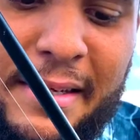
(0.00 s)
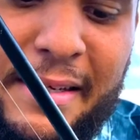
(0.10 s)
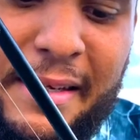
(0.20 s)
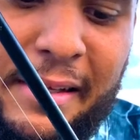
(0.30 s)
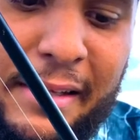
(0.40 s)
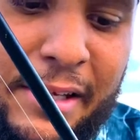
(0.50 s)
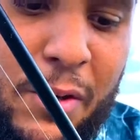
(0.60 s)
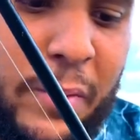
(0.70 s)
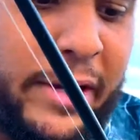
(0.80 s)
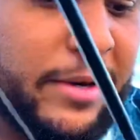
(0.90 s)
a little
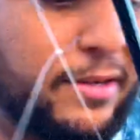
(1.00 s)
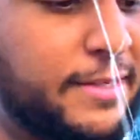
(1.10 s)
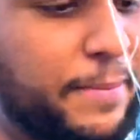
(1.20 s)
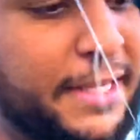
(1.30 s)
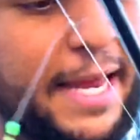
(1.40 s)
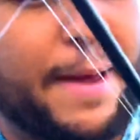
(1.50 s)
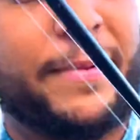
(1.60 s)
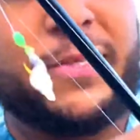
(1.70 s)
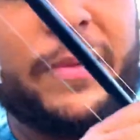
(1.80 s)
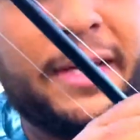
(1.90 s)
weird. Something happened
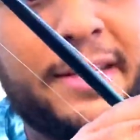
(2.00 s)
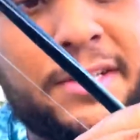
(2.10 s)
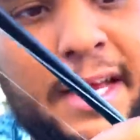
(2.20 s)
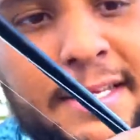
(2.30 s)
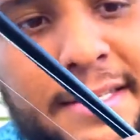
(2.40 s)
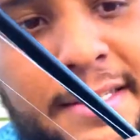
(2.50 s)
to it, as you guys can